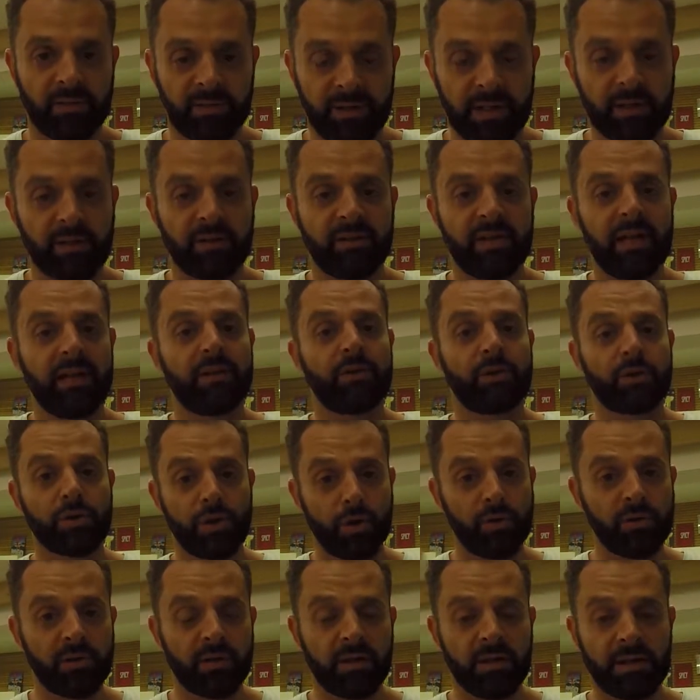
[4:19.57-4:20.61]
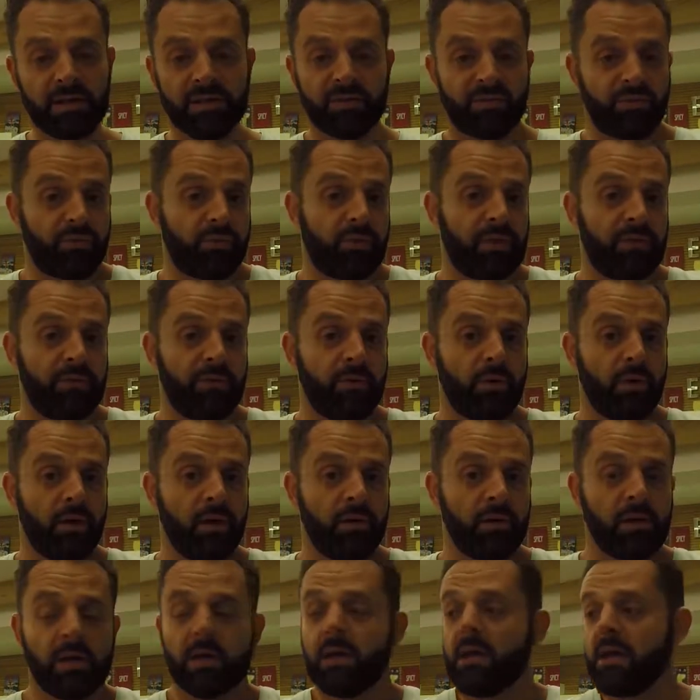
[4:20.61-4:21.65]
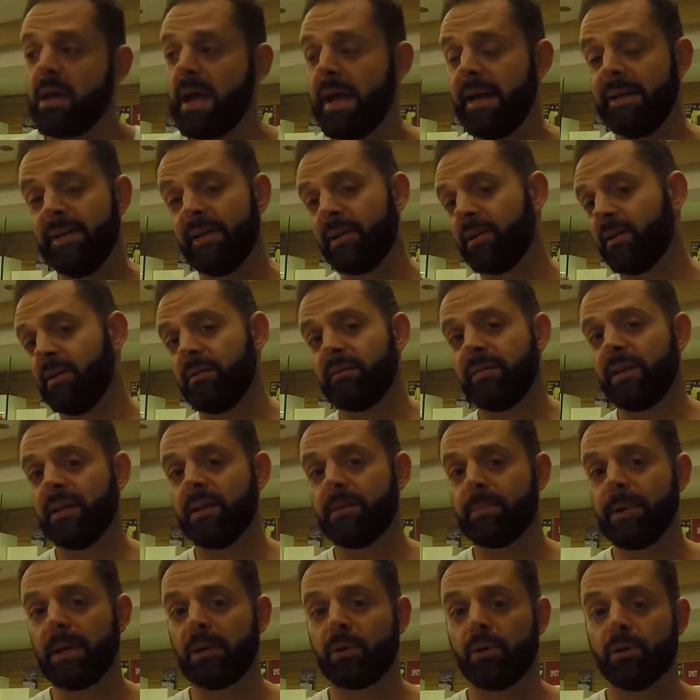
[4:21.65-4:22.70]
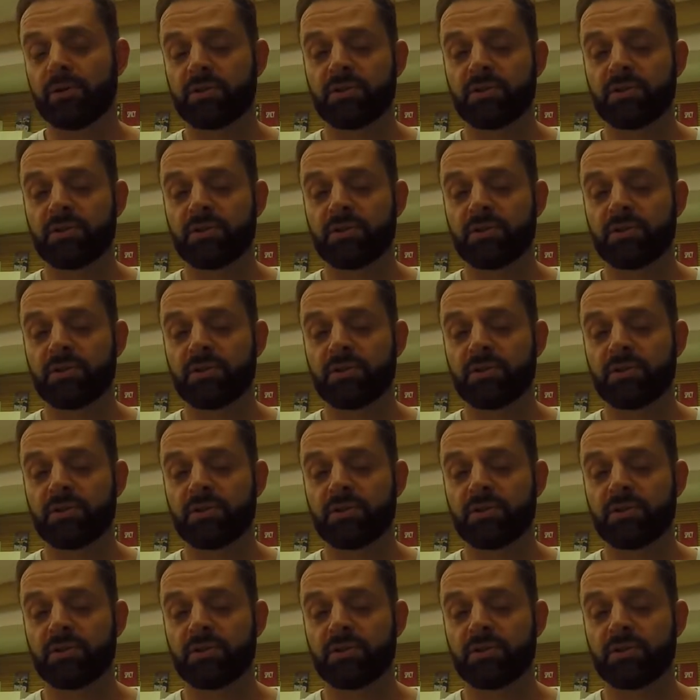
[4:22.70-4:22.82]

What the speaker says: They could take the code, it's free for all, and they could invent any Bitcoin.